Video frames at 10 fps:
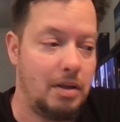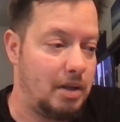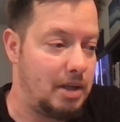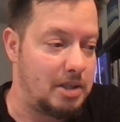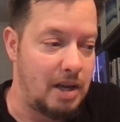
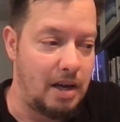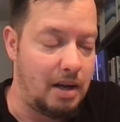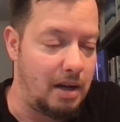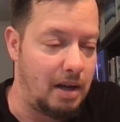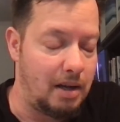He
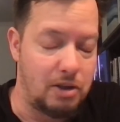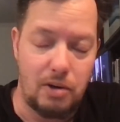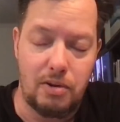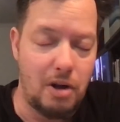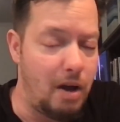said
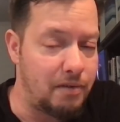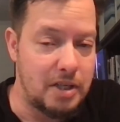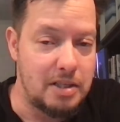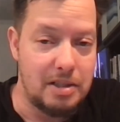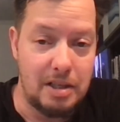during the
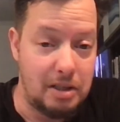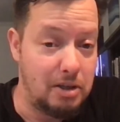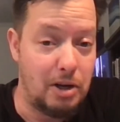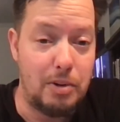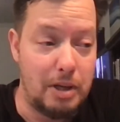offseason that,
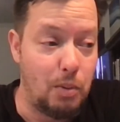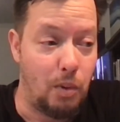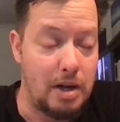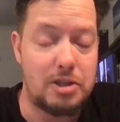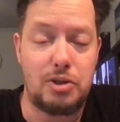he
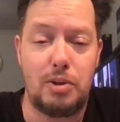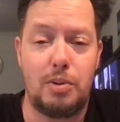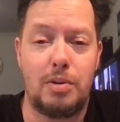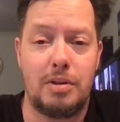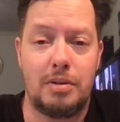wants to